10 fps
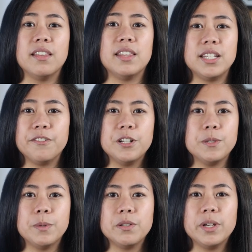The
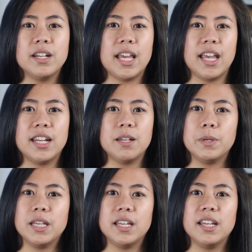difference between an
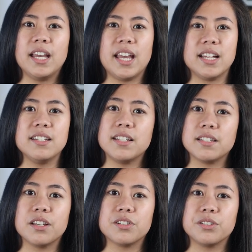ANNPE and
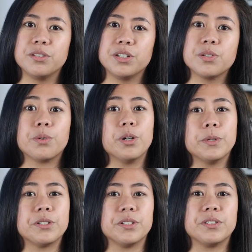disc extrusions or
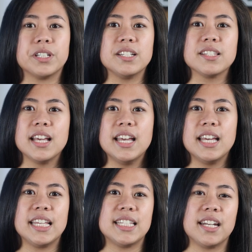protrusions
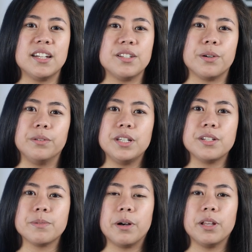is that it is only
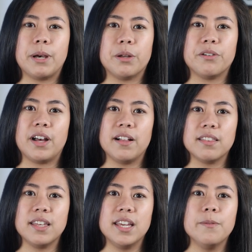a small amount of
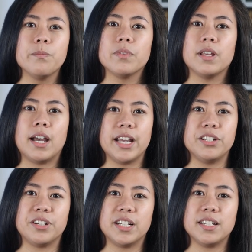healthy,
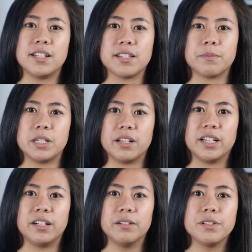hydrated disc
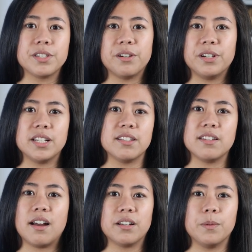material, so it
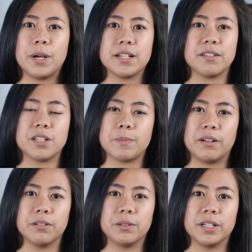does not compress the
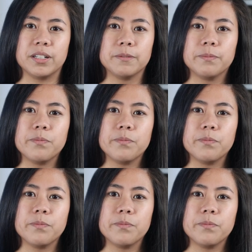spinal cord.